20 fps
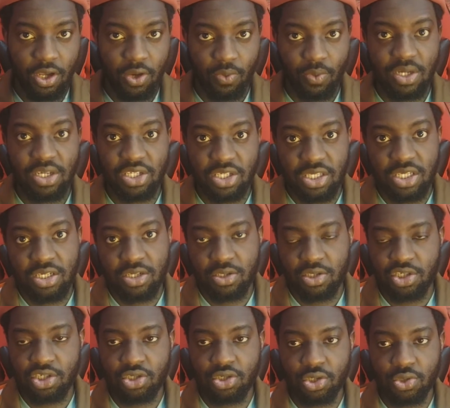when you see
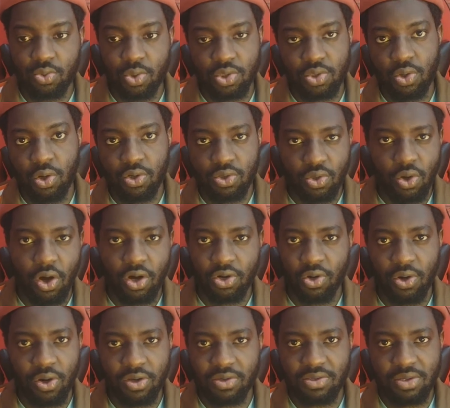Jesus was called God
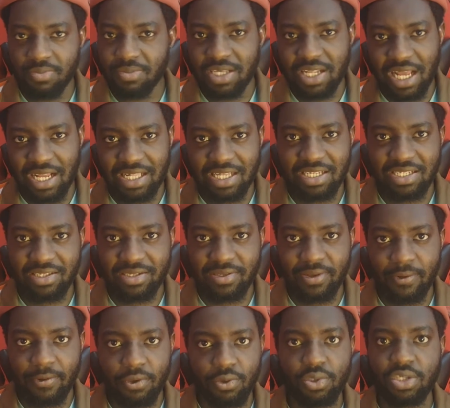or something like this,
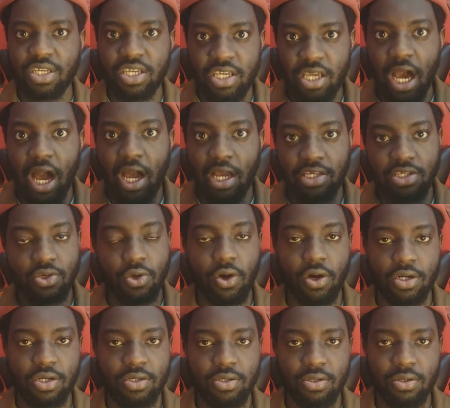you think, he's
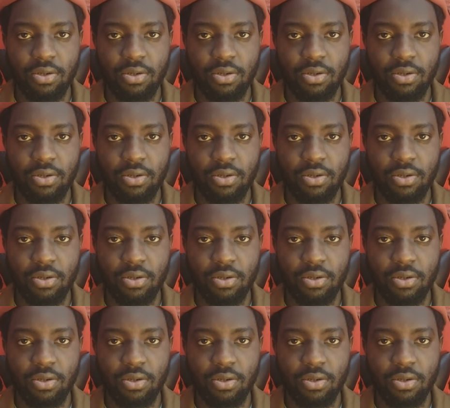God.